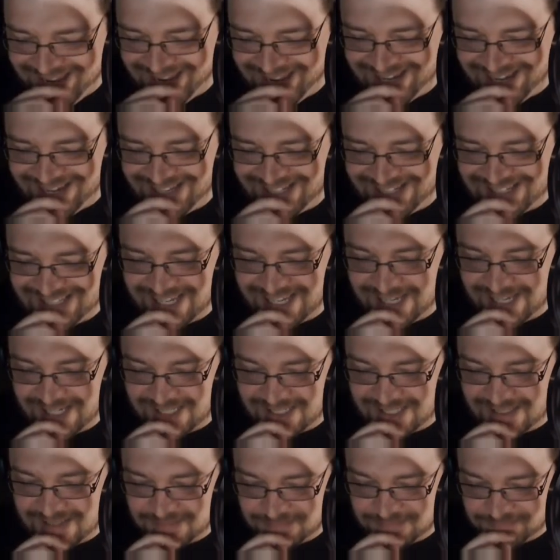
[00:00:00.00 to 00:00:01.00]
And he
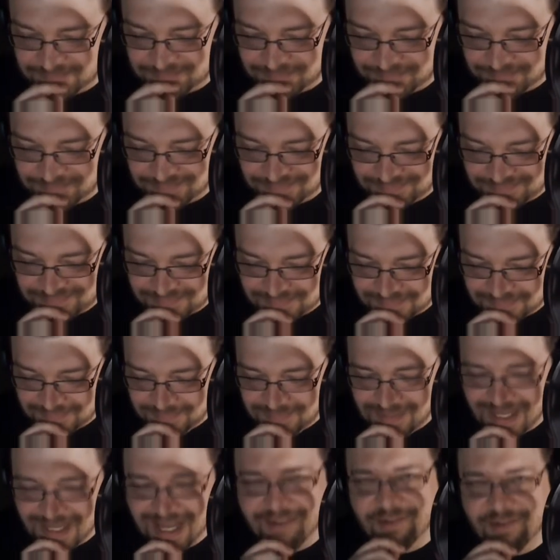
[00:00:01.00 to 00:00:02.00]
says,
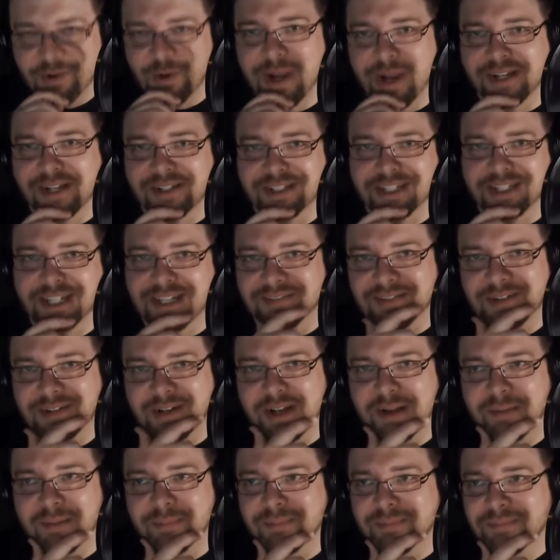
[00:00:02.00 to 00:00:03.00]
"Have you actually given
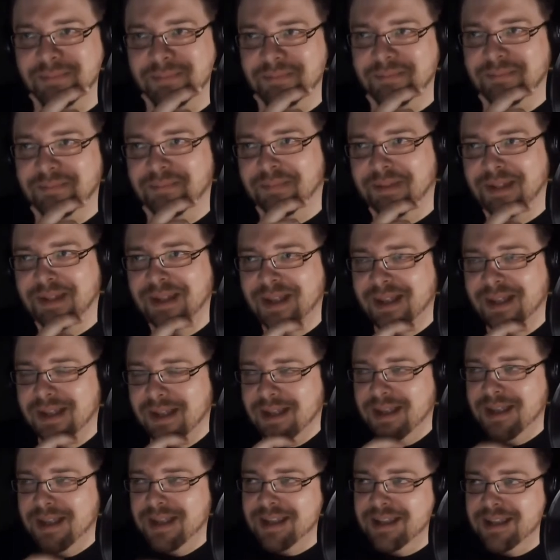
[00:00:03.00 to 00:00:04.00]
up?"
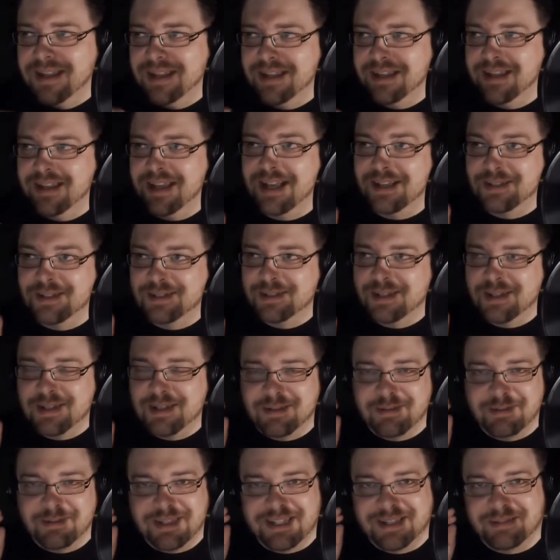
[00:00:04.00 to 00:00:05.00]
guys,
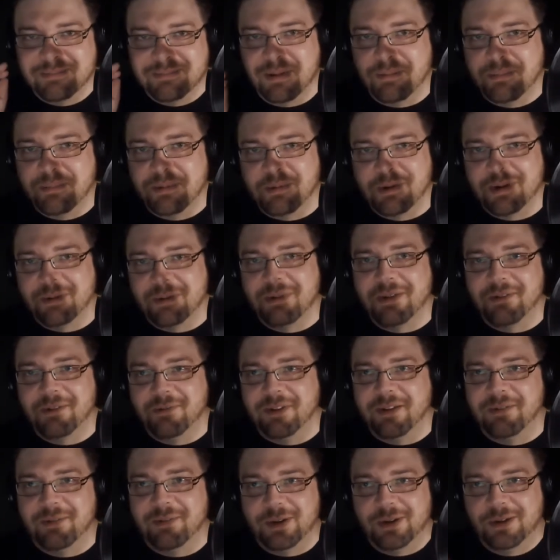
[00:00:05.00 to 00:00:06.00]
this might be one of my
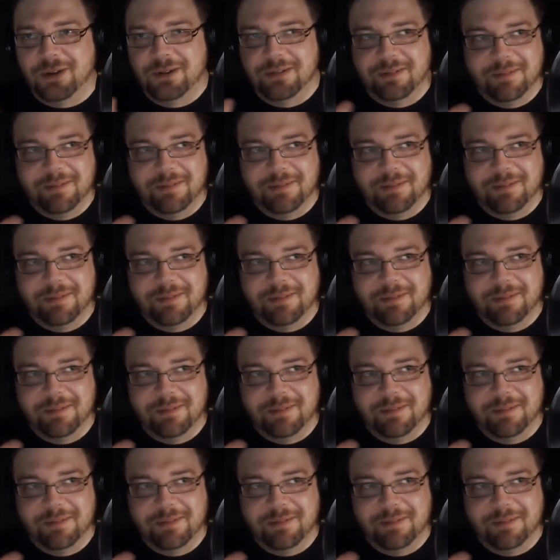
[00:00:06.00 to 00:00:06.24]
favorite